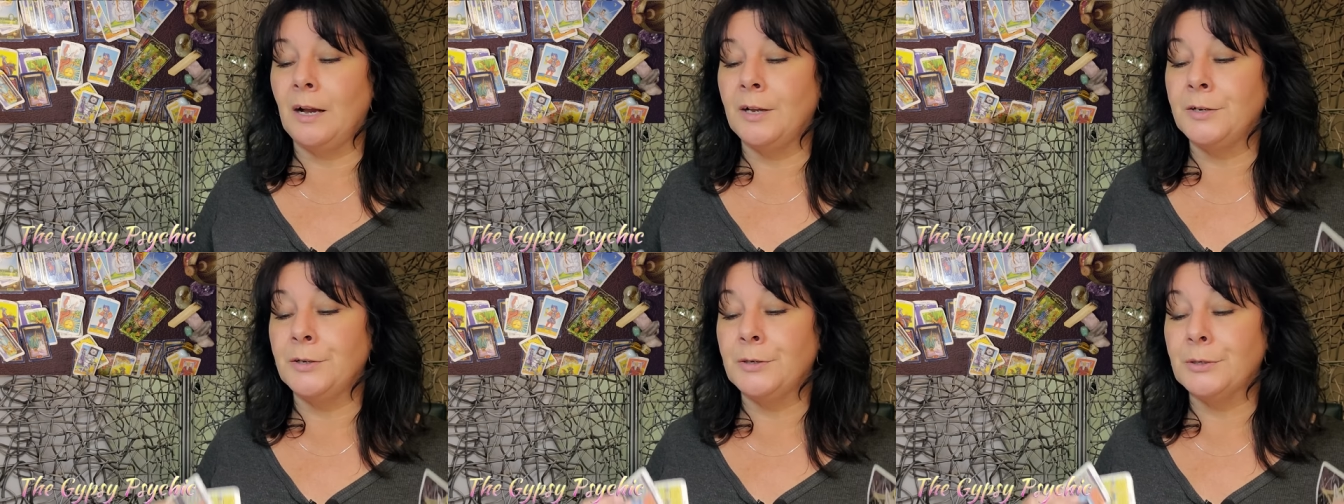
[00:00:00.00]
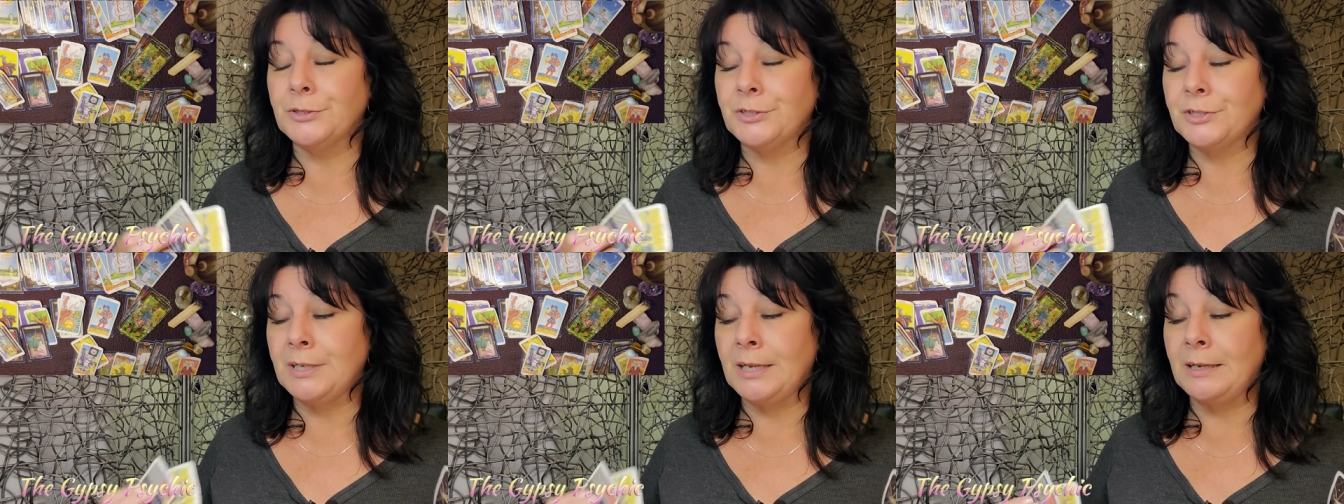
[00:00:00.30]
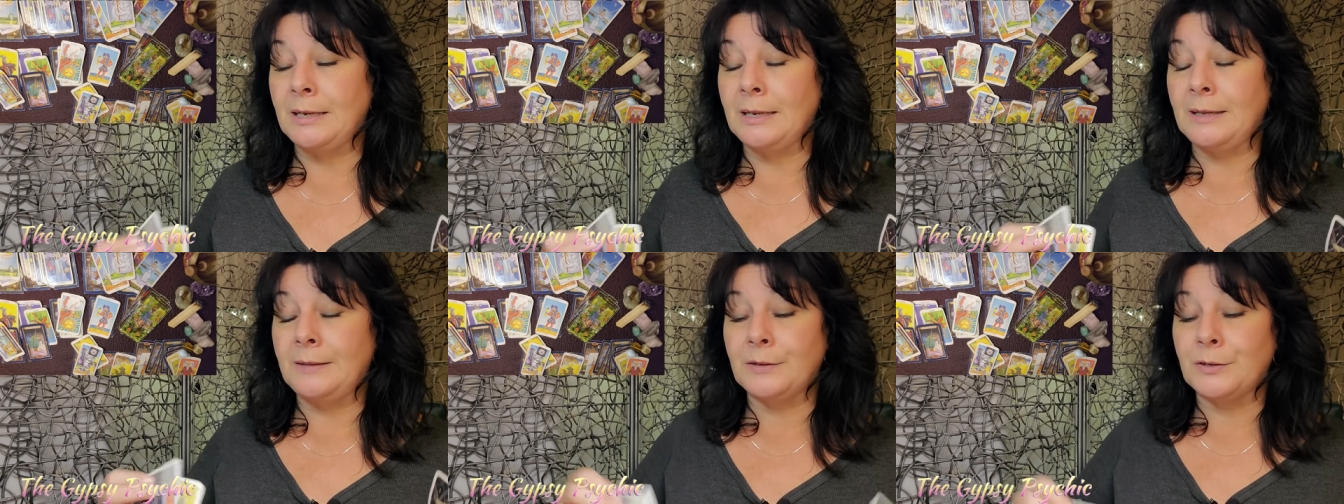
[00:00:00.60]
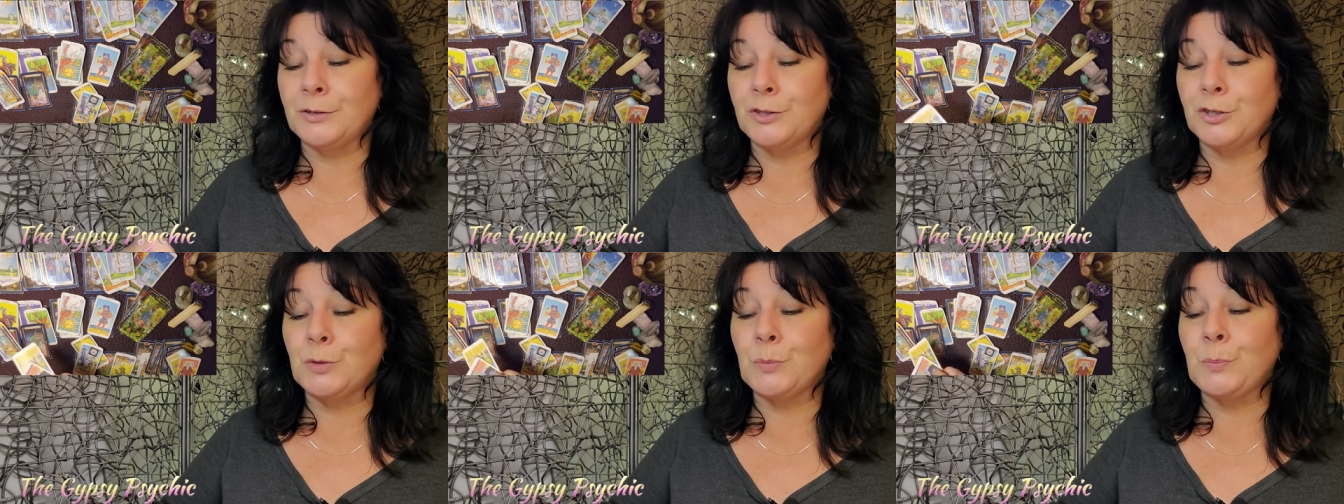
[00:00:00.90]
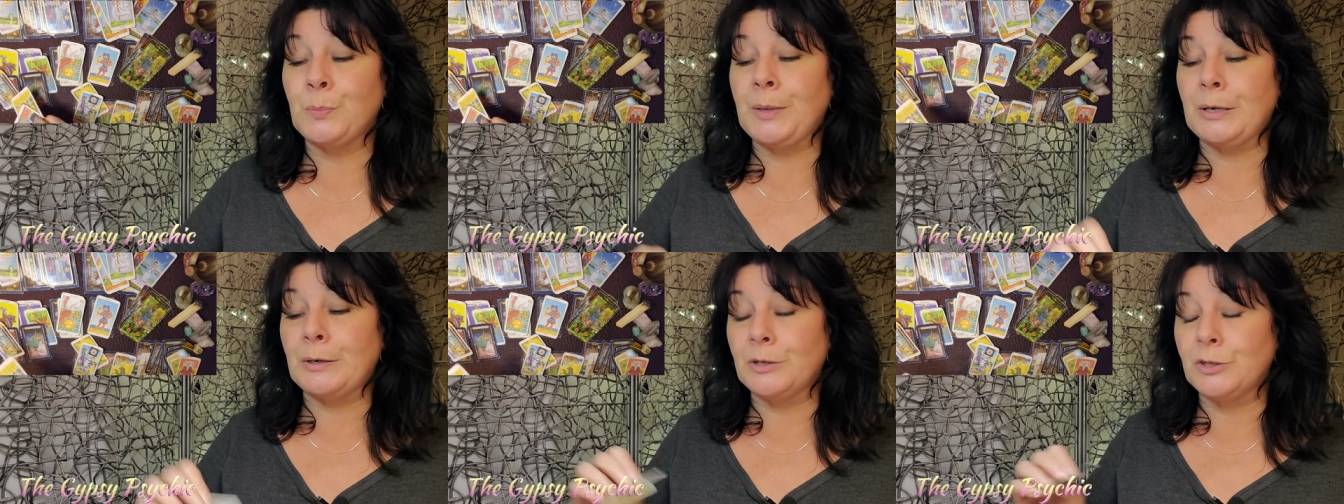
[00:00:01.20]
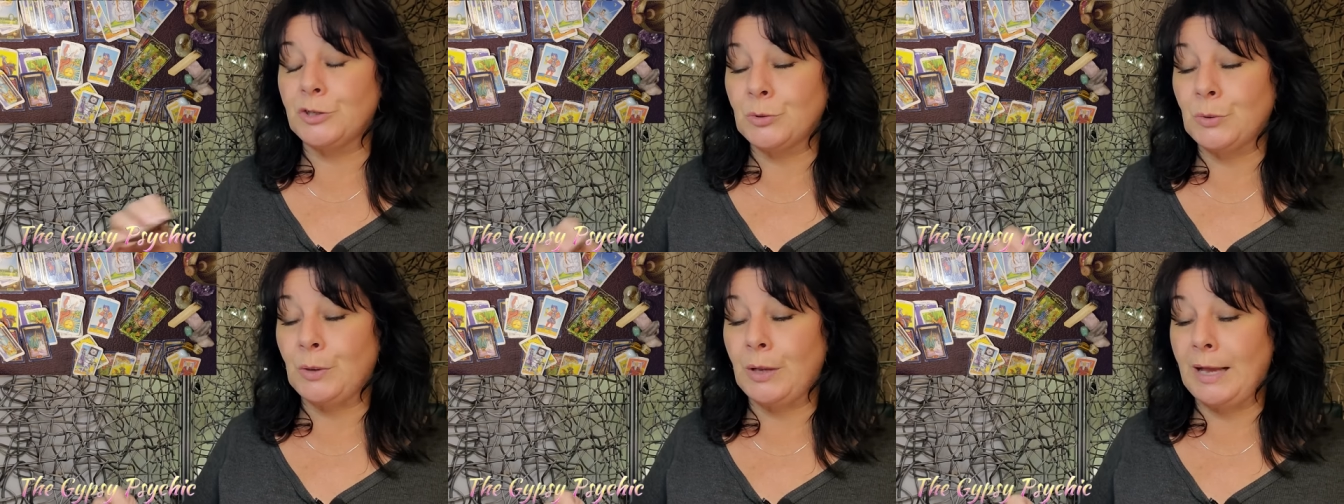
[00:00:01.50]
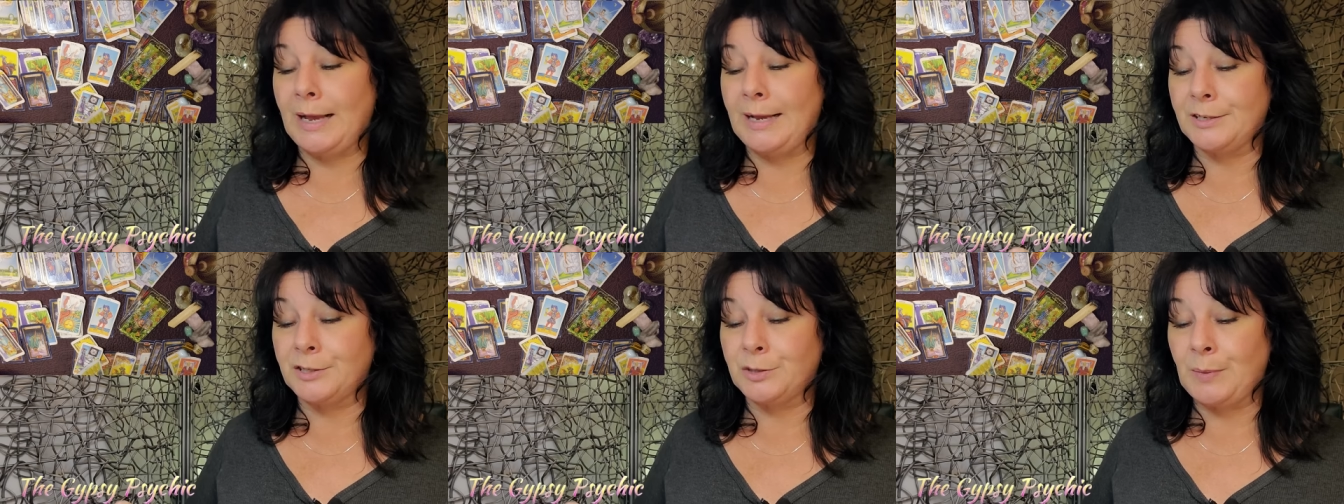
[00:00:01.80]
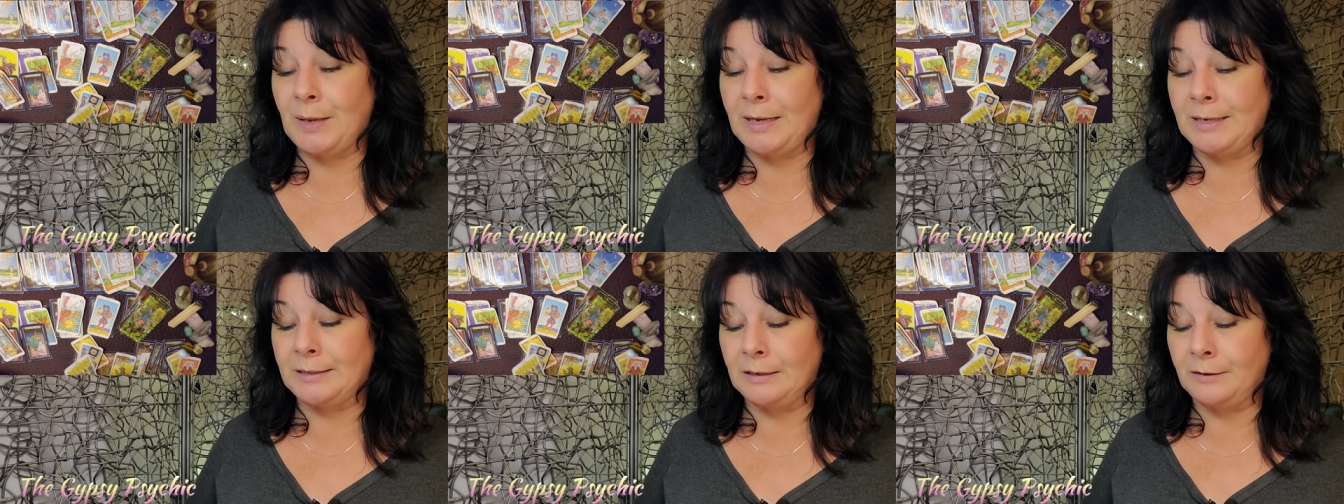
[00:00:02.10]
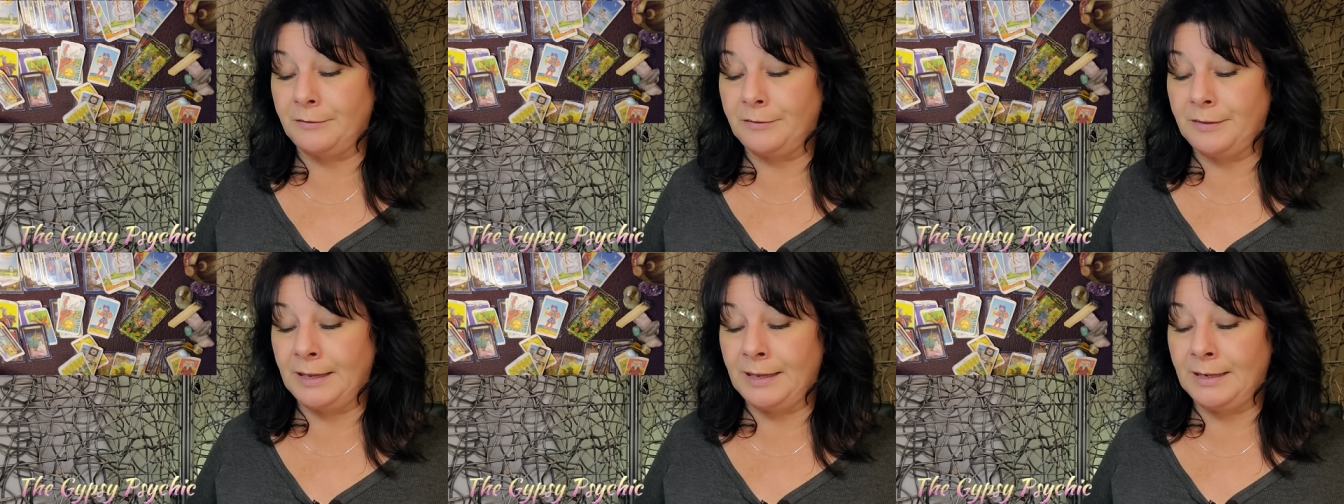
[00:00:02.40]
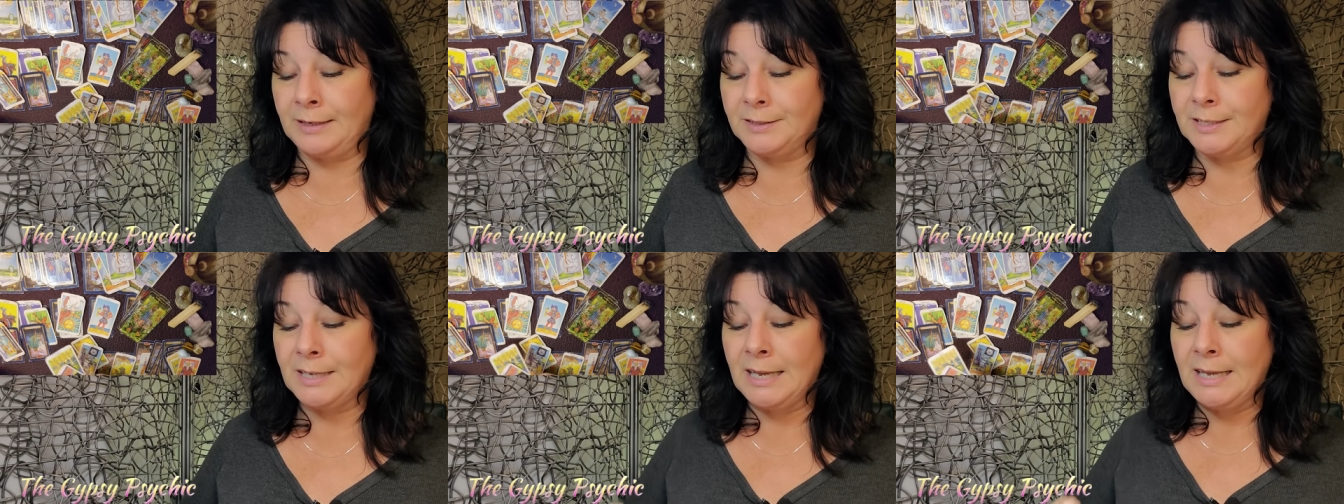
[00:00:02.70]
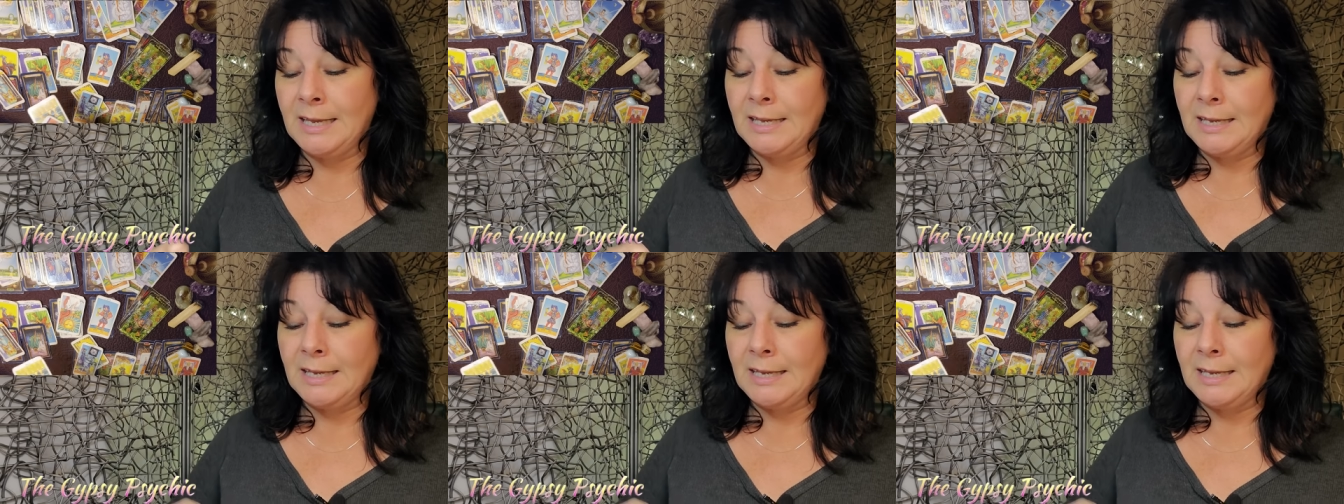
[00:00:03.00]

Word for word: understanding the spiritual aspect of things